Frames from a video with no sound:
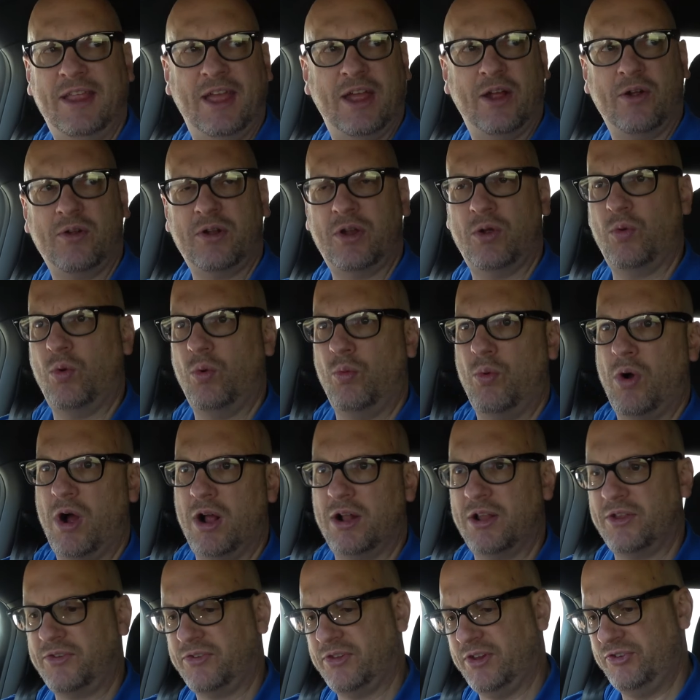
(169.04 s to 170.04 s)
there and it will
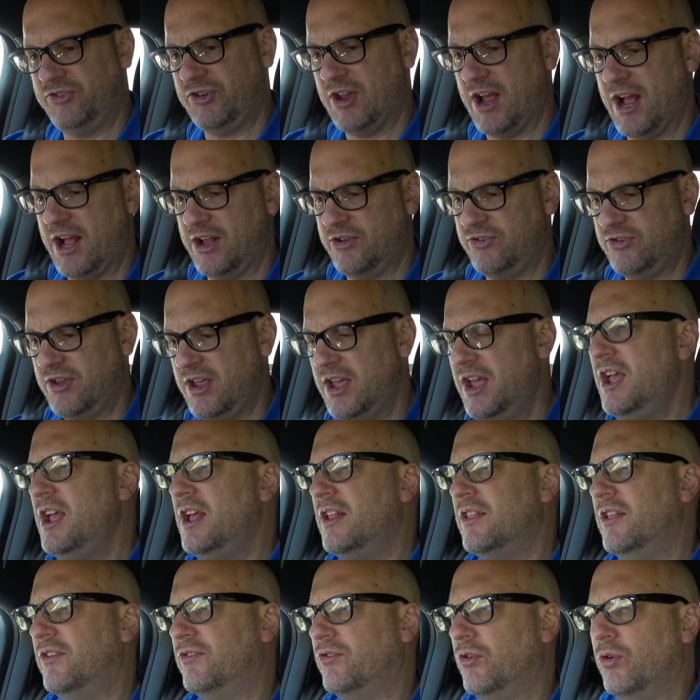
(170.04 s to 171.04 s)
wirelessly charge.
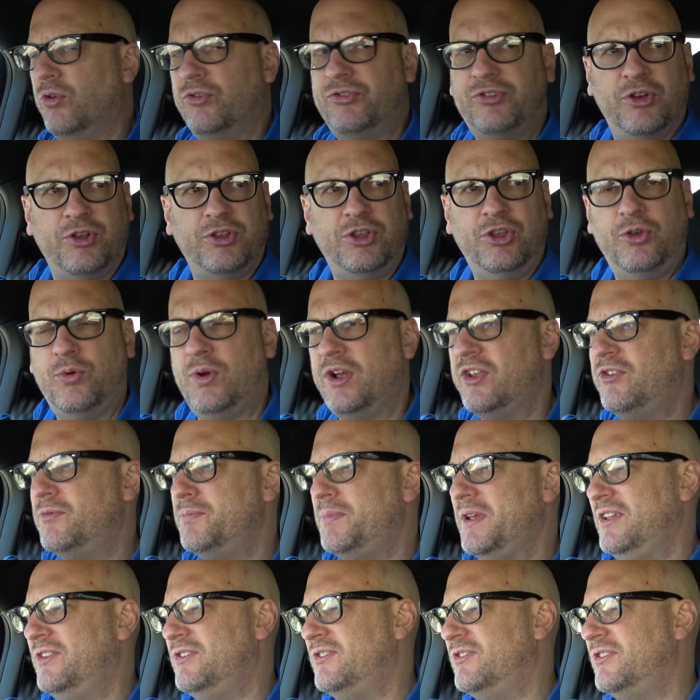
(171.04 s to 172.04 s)
There's also
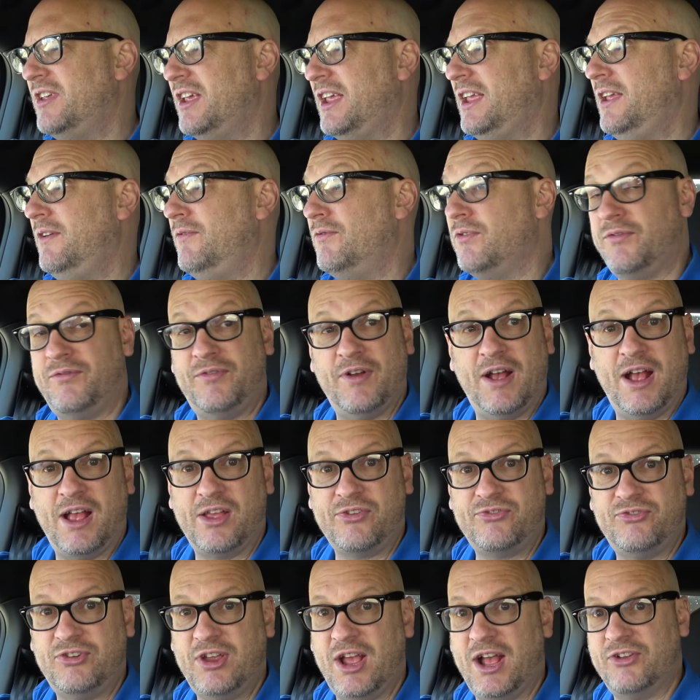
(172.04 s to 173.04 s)
USB-C for
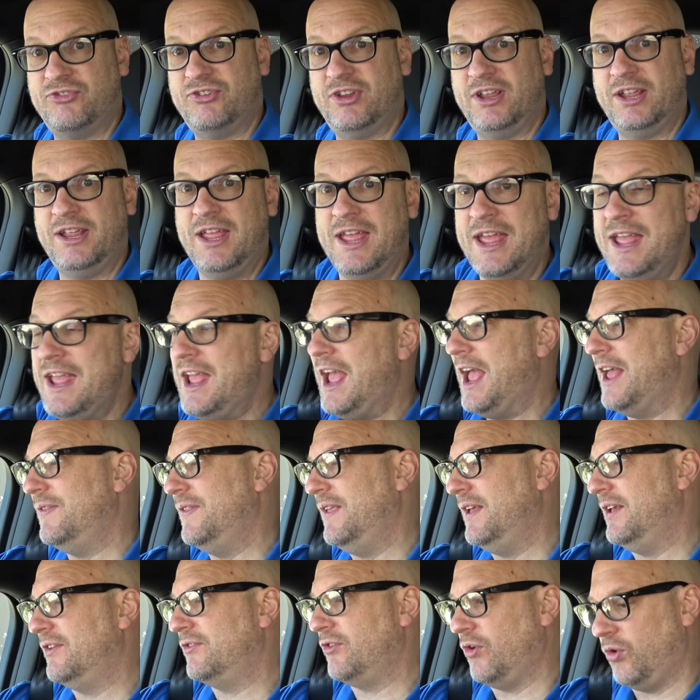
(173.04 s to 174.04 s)
fast charging, and
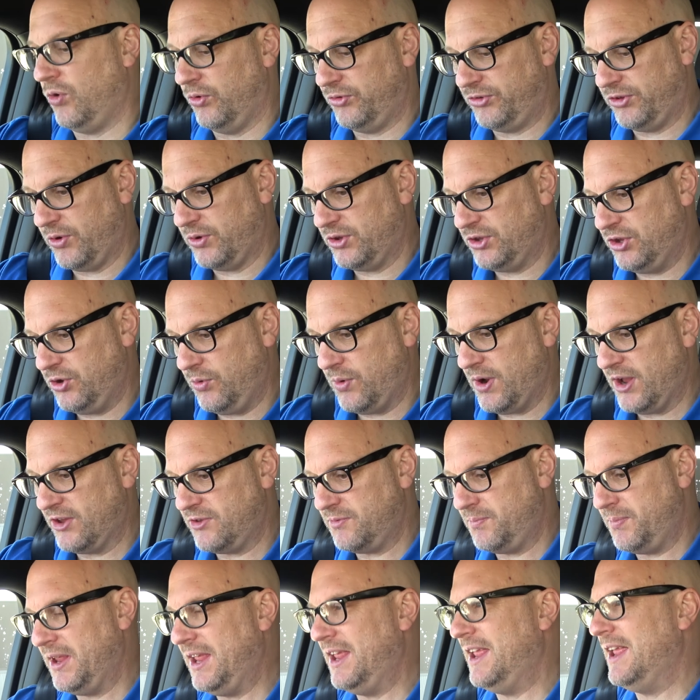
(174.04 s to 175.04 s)
there's also
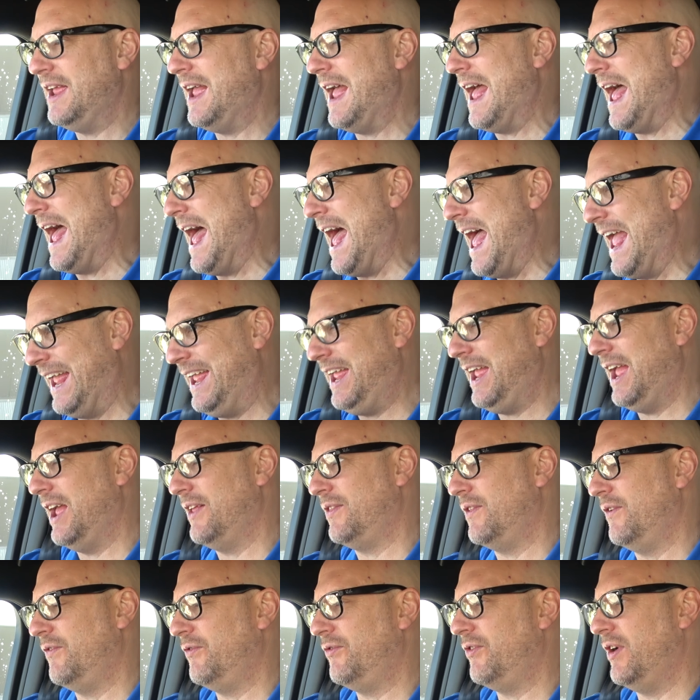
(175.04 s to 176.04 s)
USB-A
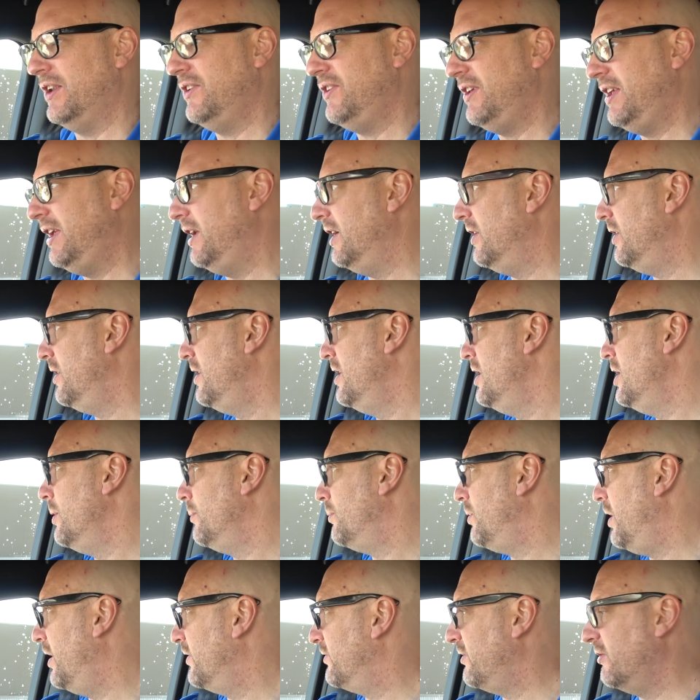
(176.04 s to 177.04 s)
at the front here,
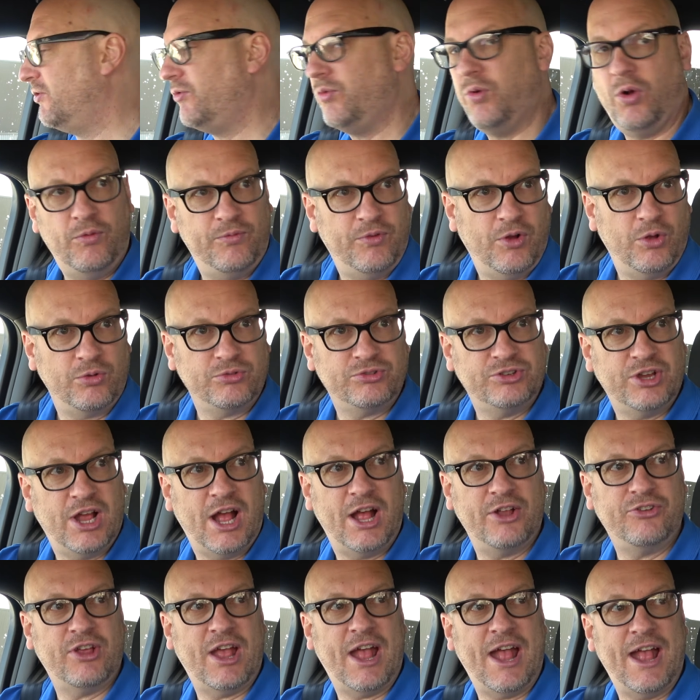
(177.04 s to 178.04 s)
plus a 12 volt
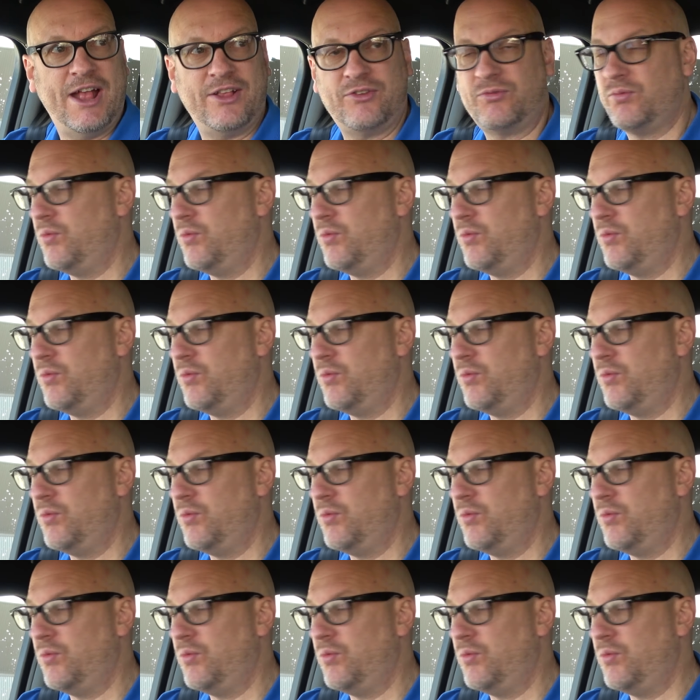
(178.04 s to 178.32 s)
charger as